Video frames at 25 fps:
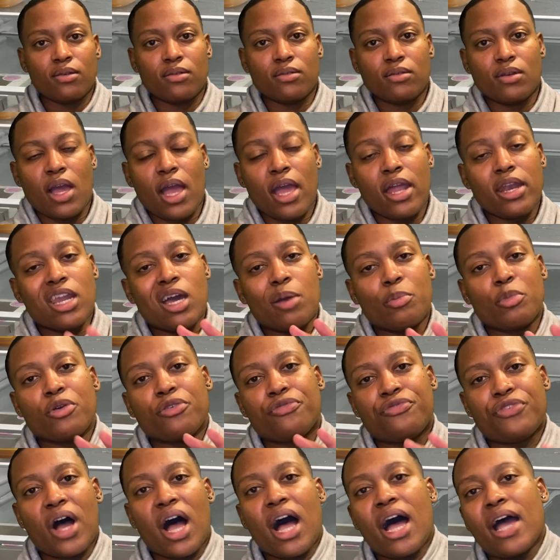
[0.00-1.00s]
And number
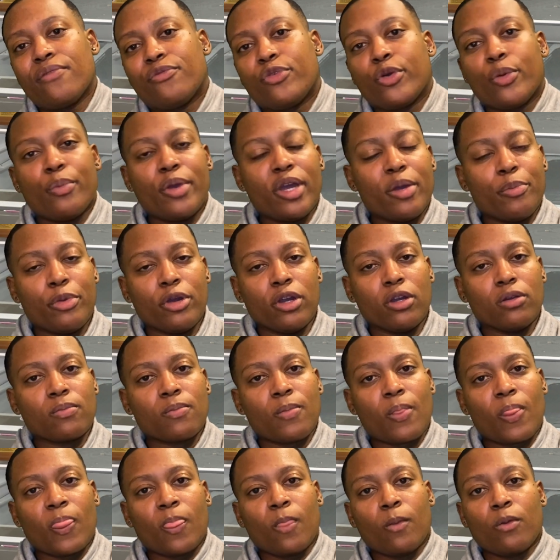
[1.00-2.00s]
5, remember,
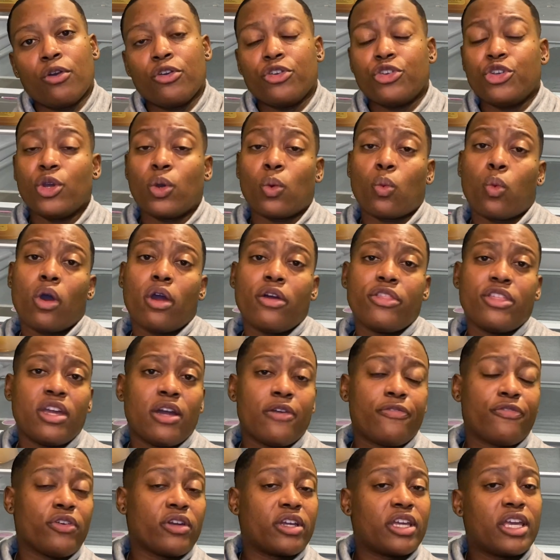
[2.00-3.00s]
you're worthy of
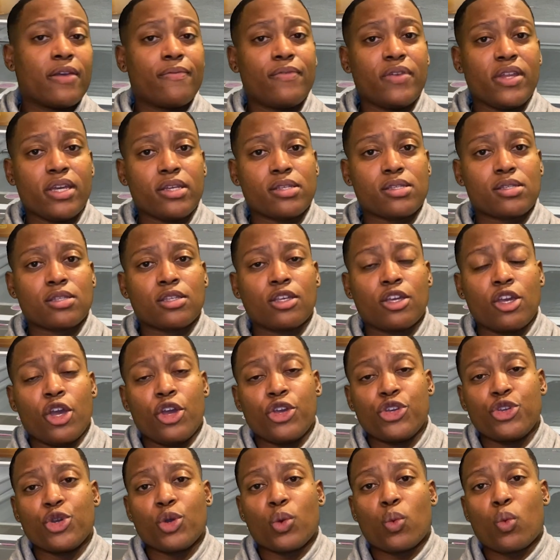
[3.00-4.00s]
forgiveness,
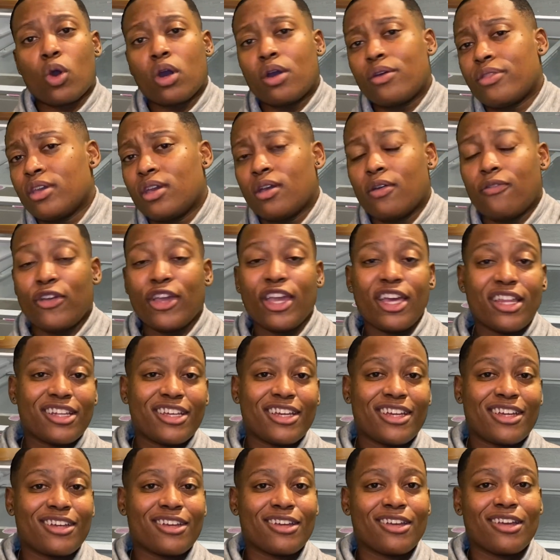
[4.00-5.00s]
you're worthy of
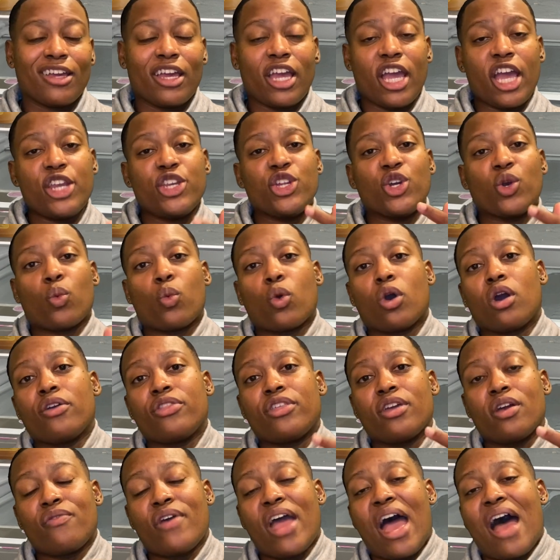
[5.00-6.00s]
healing, and you're worthy
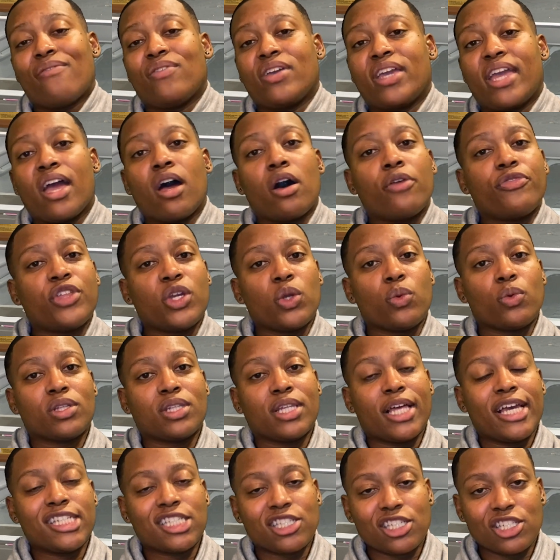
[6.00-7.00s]
of having healthy
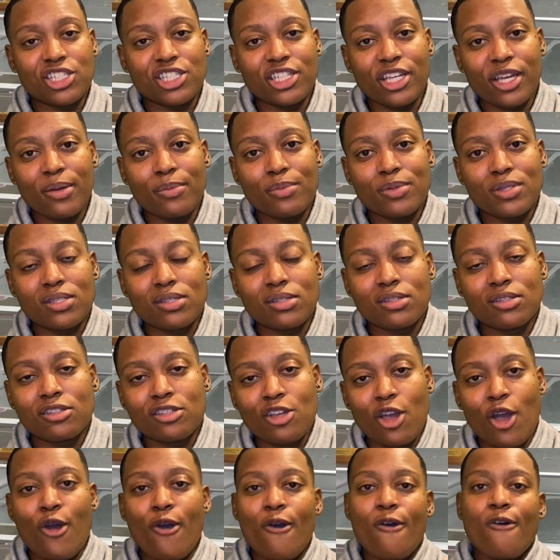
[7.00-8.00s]
relationships.
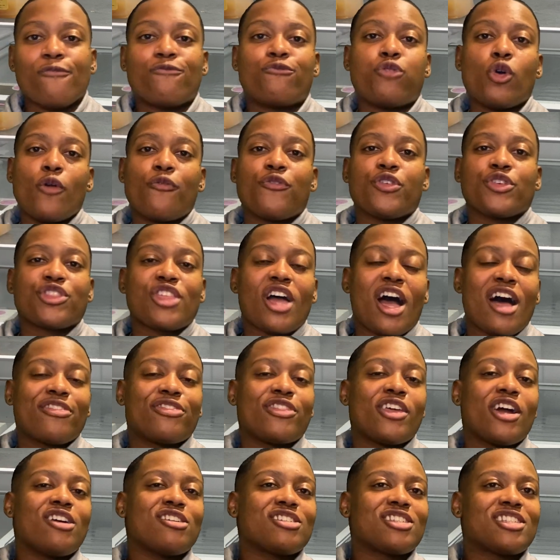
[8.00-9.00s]
Food for Thought
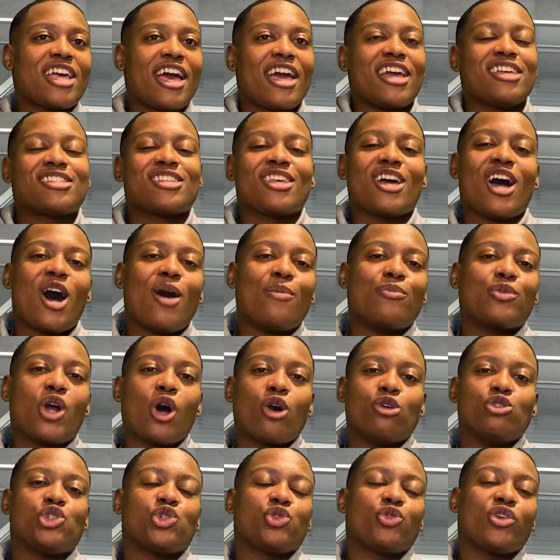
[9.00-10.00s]
Thursdays. I'm
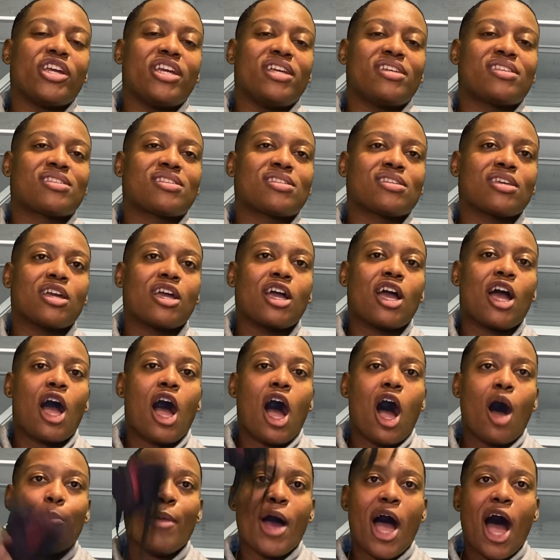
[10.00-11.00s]
Coach Reese.
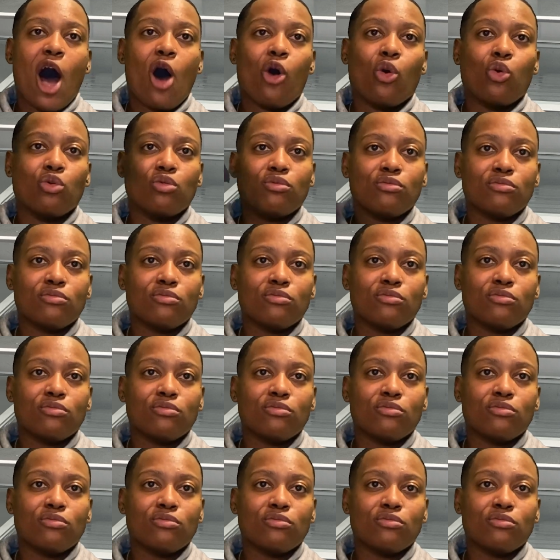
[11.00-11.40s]
I'm out.